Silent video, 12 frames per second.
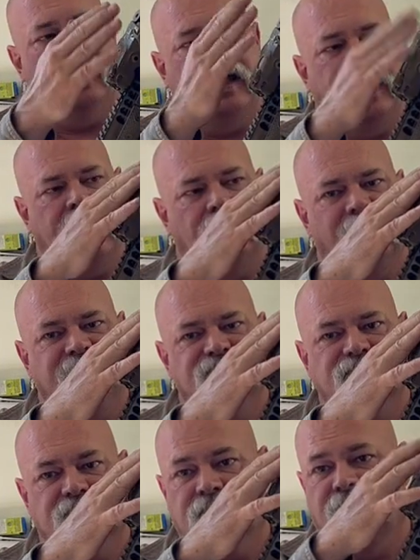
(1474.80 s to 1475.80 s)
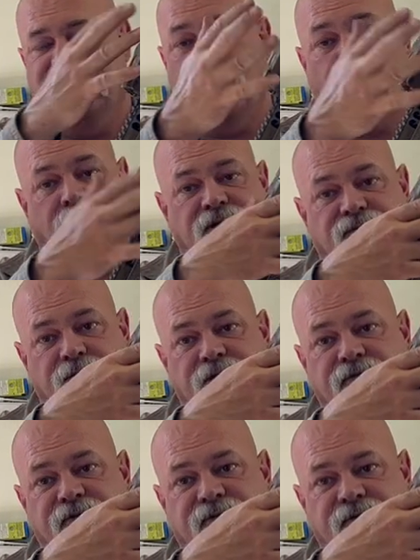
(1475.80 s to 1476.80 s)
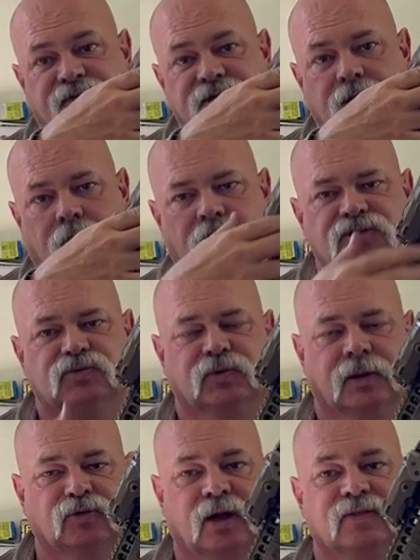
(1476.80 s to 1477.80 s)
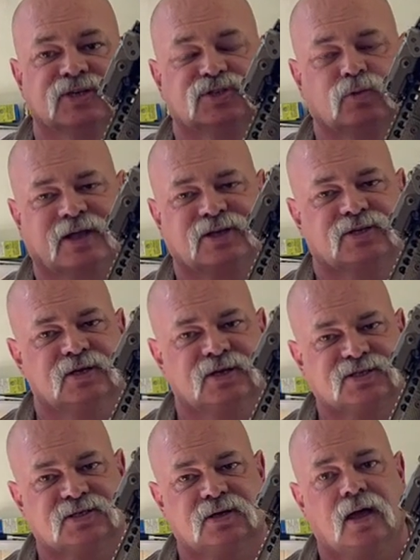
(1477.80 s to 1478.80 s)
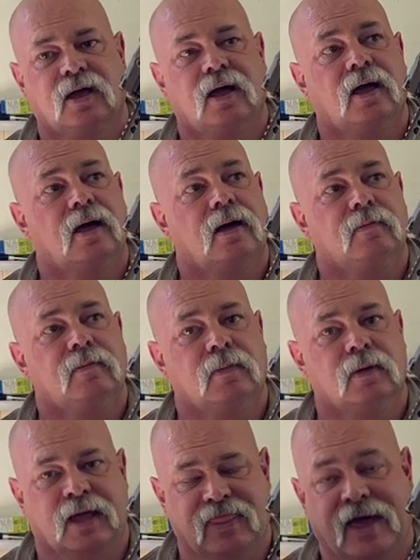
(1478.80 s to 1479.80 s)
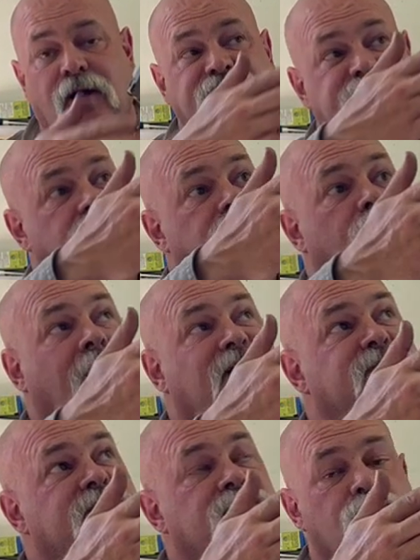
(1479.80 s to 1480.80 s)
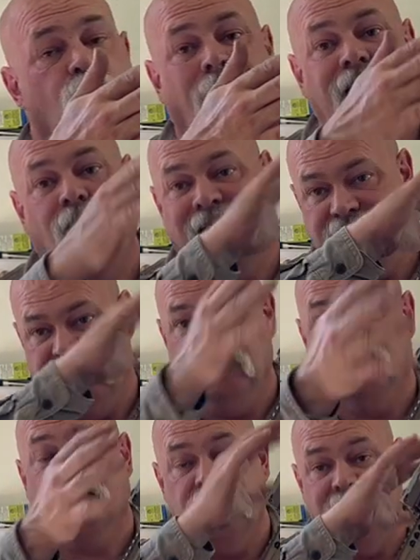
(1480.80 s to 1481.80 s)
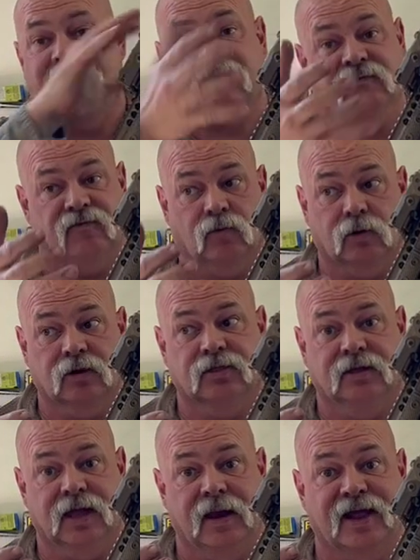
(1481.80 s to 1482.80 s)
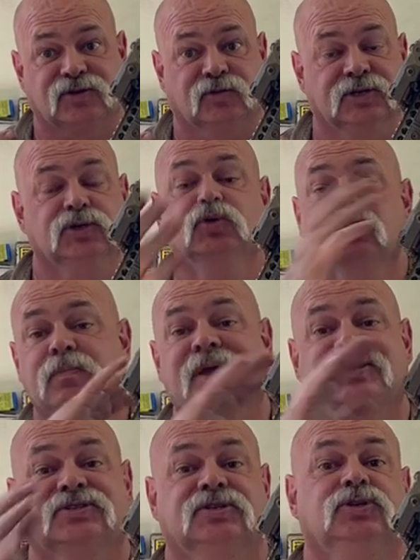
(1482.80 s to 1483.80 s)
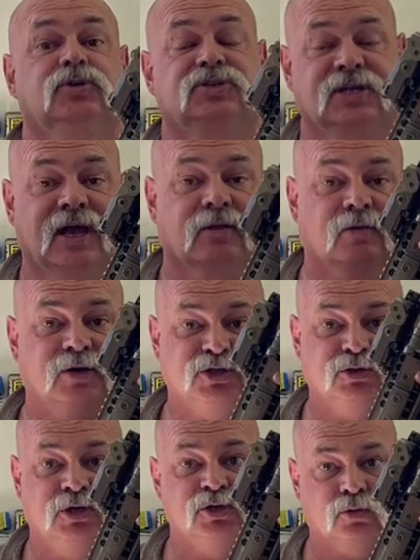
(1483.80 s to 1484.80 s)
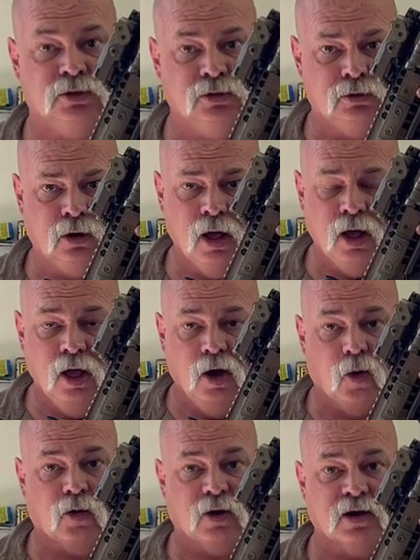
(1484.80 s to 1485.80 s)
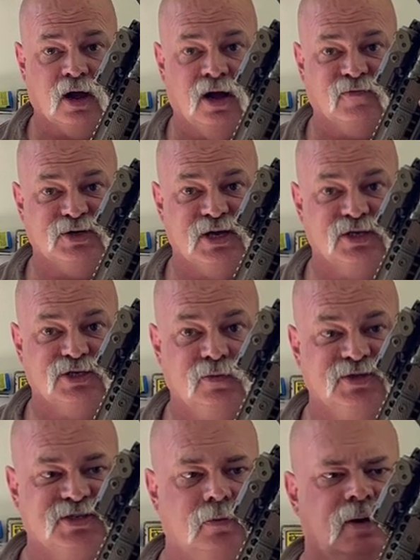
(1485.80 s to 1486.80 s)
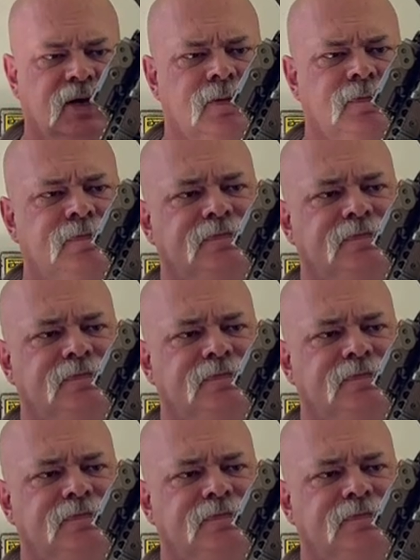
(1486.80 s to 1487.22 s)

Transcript: and laser, and that works for good for 50 yards, but I'm trying to stretch this, and that also allows me to do the white light and vary back and forth, and actually mix the two together in a shooting drill or in a confrontation with somebody.